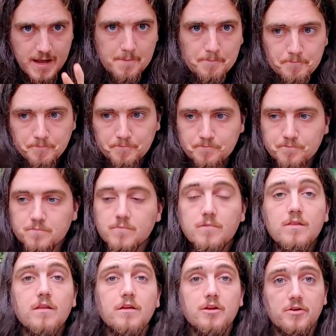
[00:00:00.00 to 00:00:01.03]
okay?
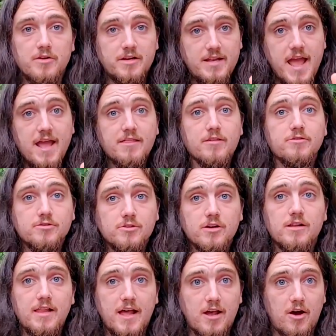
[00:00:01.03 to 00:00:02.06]
You're going to take those
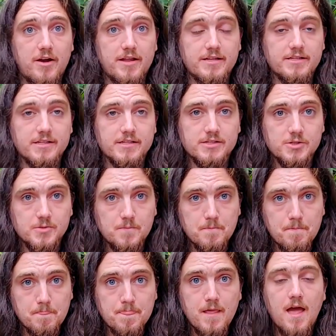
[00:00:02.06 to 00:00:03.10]
lookalike audiences,
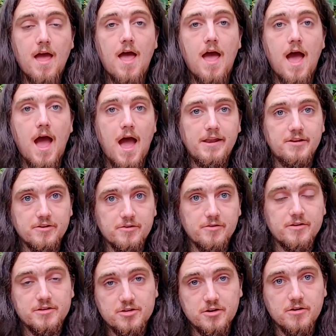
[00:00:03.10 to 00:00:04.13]
and you're
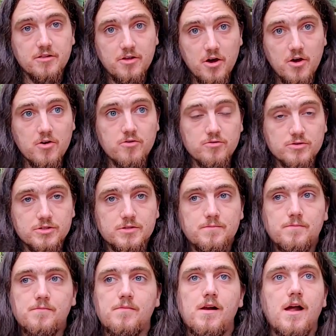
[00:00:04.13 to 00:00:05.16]
going to turn those
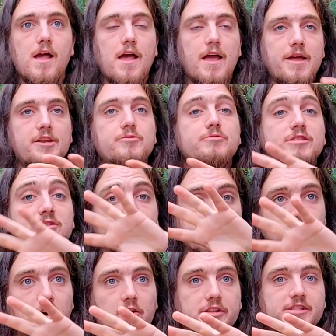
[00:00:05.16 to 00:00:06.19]
into
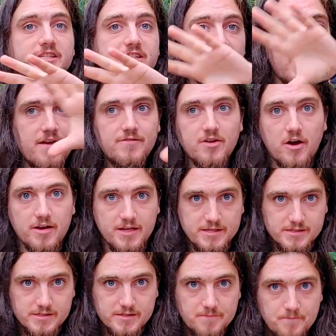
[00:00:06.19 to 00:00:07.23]
what's called a saved
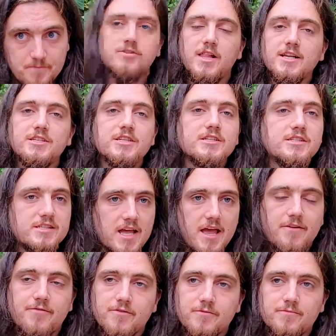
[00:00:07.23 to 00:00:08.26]
audience. So let's just
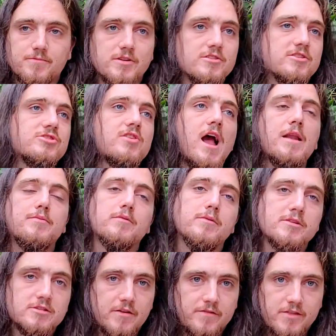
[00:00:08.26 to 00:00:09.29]
say you're just trying to
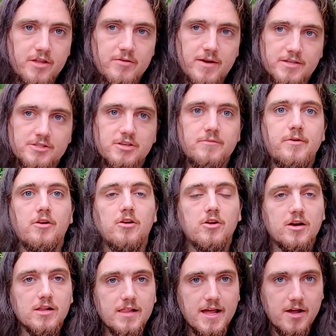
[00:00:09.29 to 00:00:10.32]
promote yourself in the US. So you build a
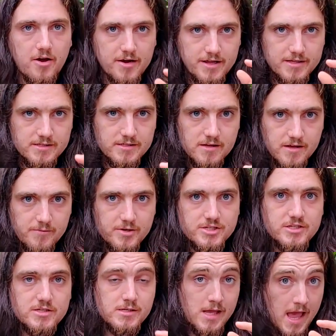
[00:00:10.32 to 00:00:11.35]
lookalike audience,
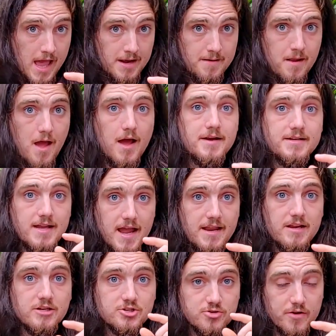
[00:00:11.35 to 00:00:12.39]
which is again a
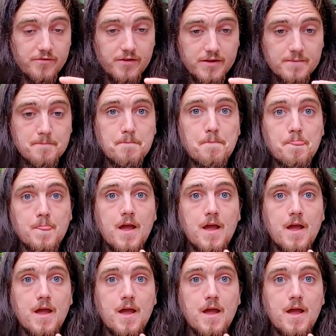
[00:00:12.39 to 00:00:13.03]
data-driven